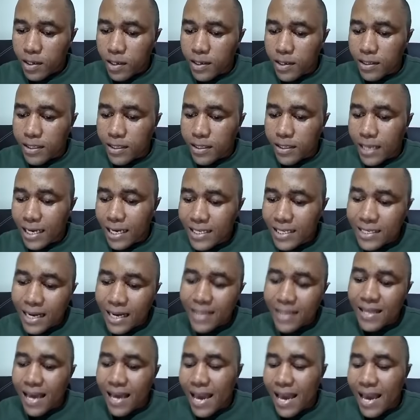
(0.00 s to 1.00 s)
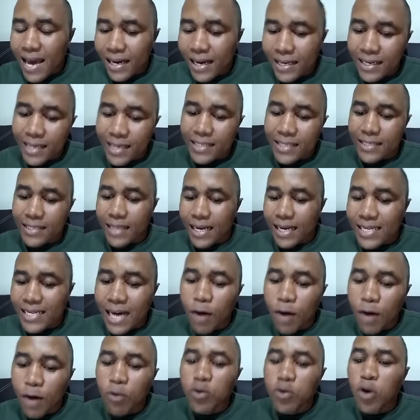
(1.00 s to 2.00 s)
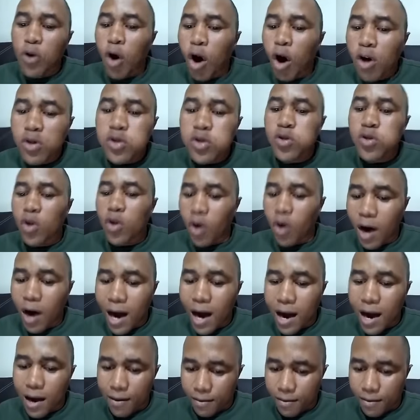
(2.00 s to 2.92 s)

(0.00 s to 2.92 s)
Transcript: these are the areas that I would also